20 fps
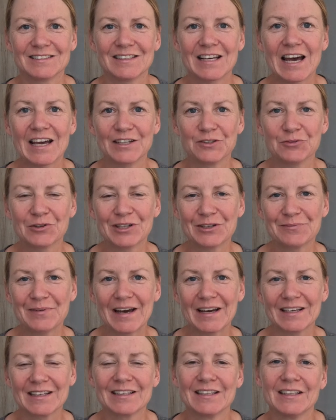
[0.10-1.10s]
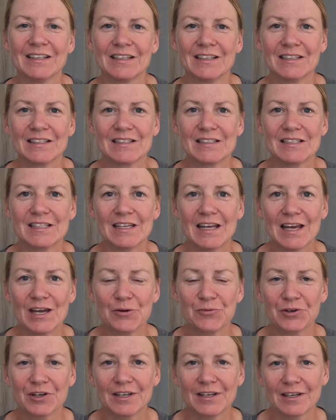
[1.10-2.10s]
Hi, and welcome back. Today,
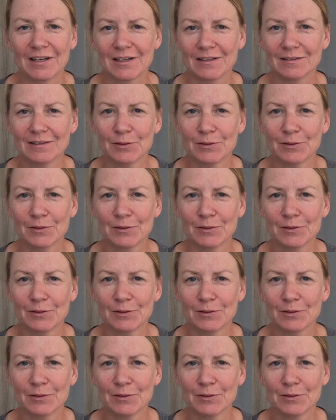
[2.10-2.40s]
we're going to get a